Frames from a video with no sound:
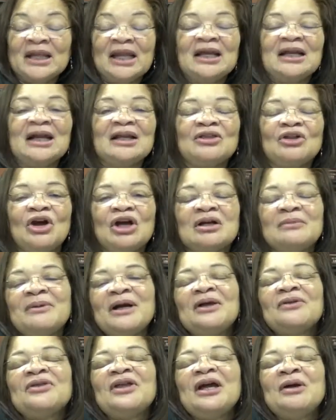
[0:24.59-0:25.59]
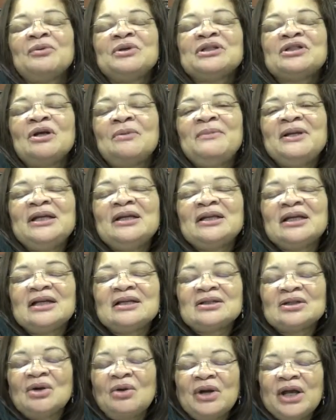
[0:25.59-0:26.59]
And I thought about that with so many
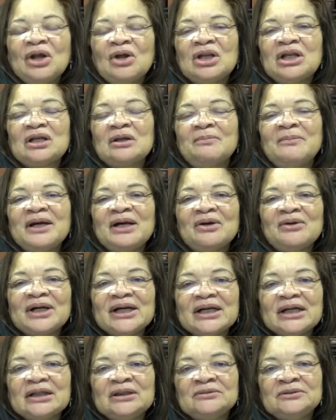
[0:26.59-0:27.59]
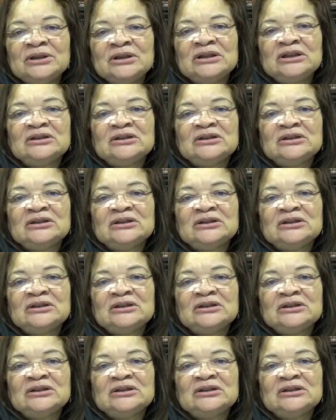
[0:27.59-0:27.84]
things going on in America.